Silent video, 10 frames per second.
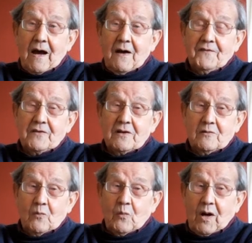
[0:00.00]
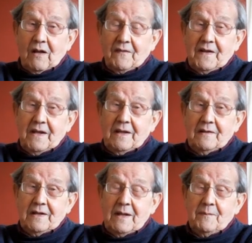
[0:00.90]
after a while,
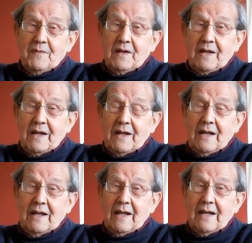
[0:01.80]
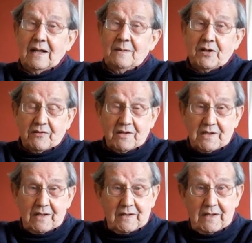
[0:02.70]
the illegal
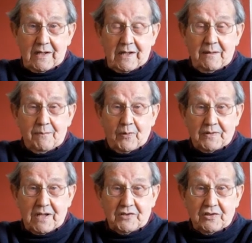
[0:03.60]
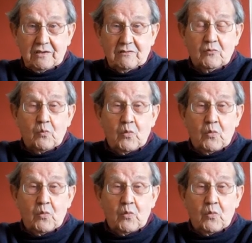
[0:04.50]
immigrant importation